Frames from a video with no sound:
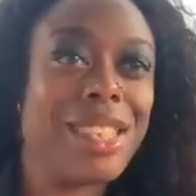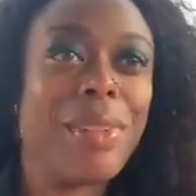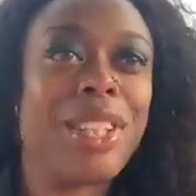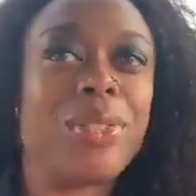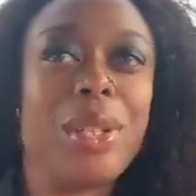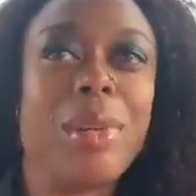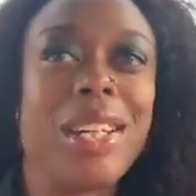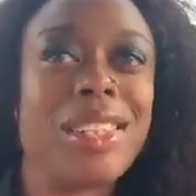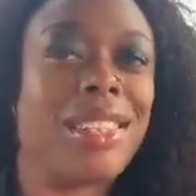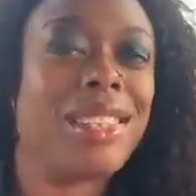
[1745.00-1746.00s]
it's been 3
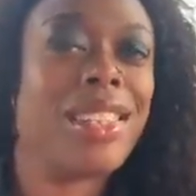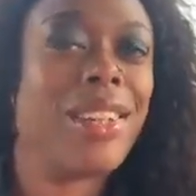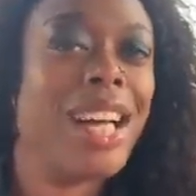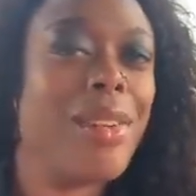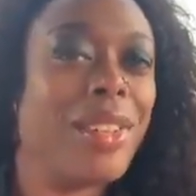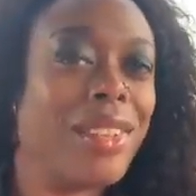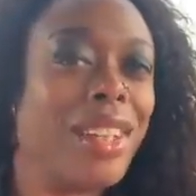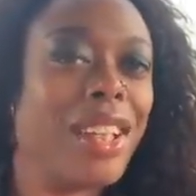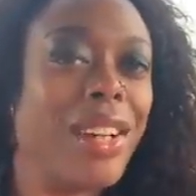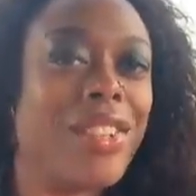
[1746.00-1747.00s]
months and, I have
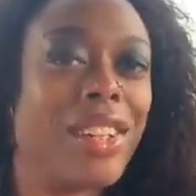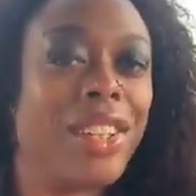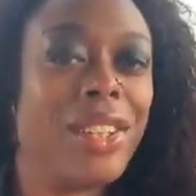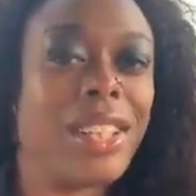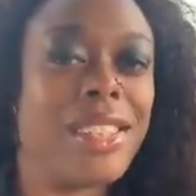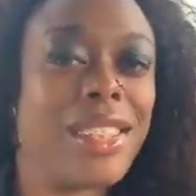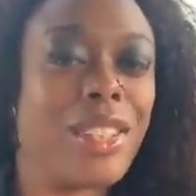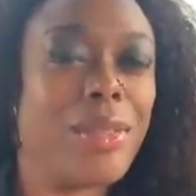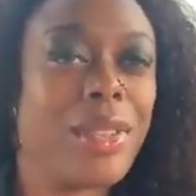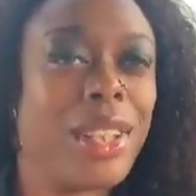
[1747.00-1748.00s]
a crush on you
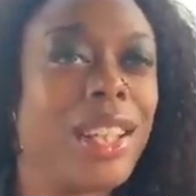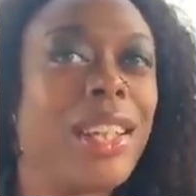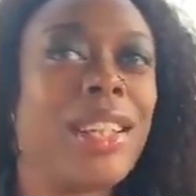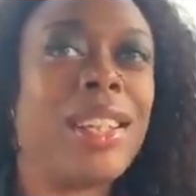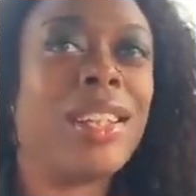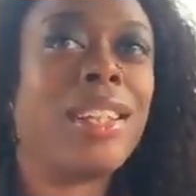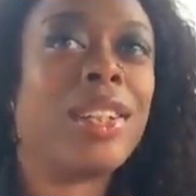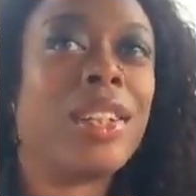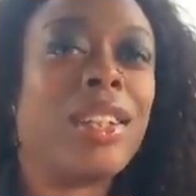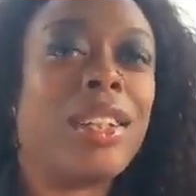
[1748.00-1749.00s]
considerably,
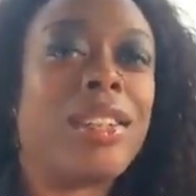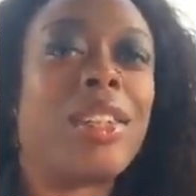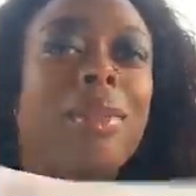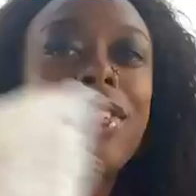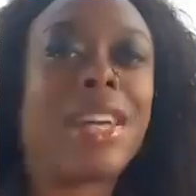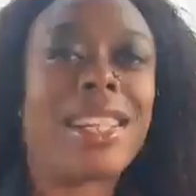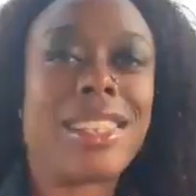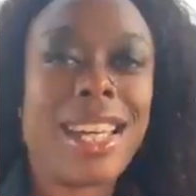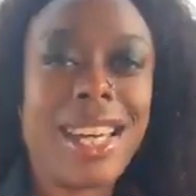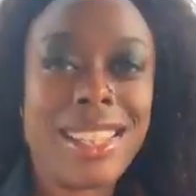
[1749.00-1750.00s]
to
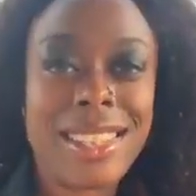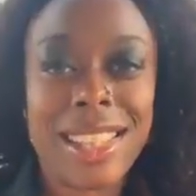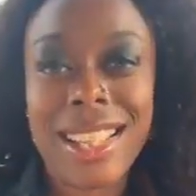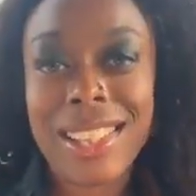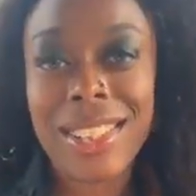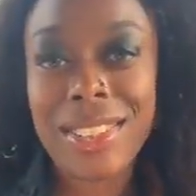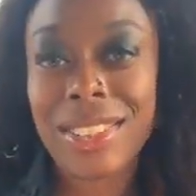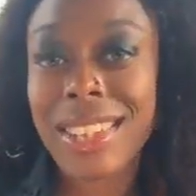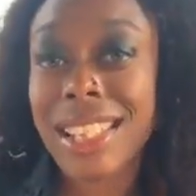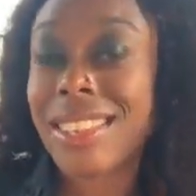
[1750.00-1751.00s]
reject that and say that
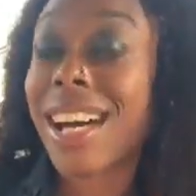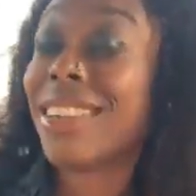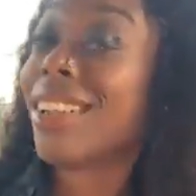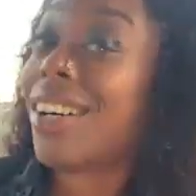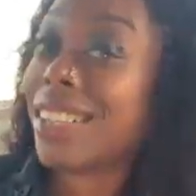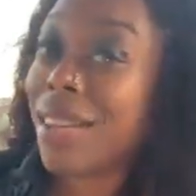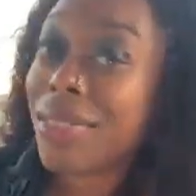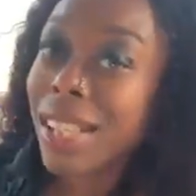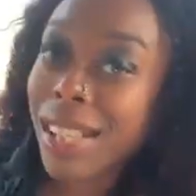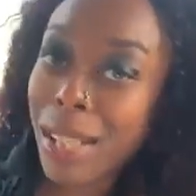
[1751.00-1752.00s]
that's not long
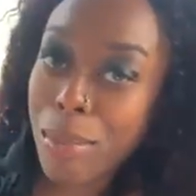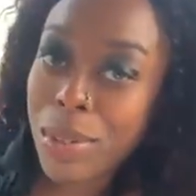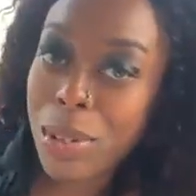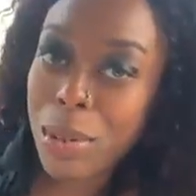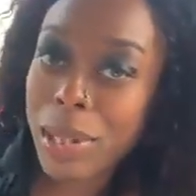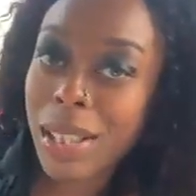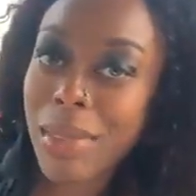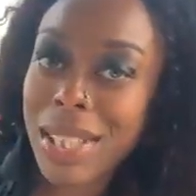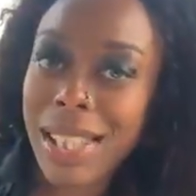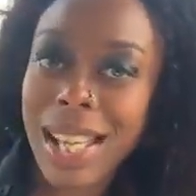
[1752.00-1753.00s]
enough time to
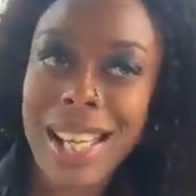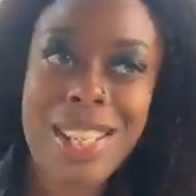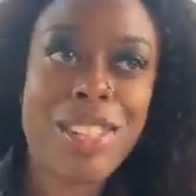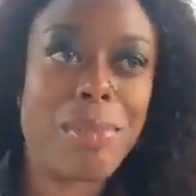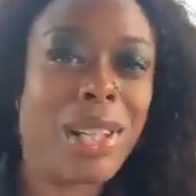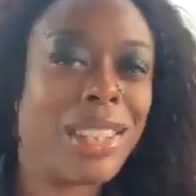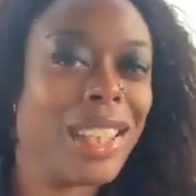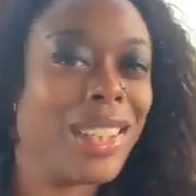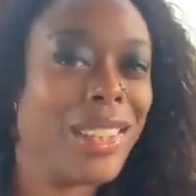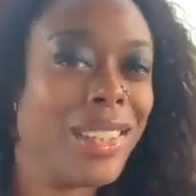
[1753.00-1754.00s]
become attached, but
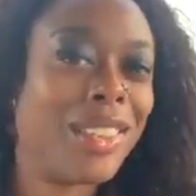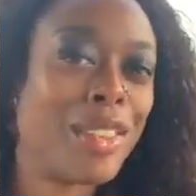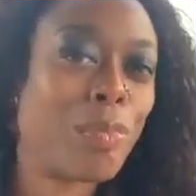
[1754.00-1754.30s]
then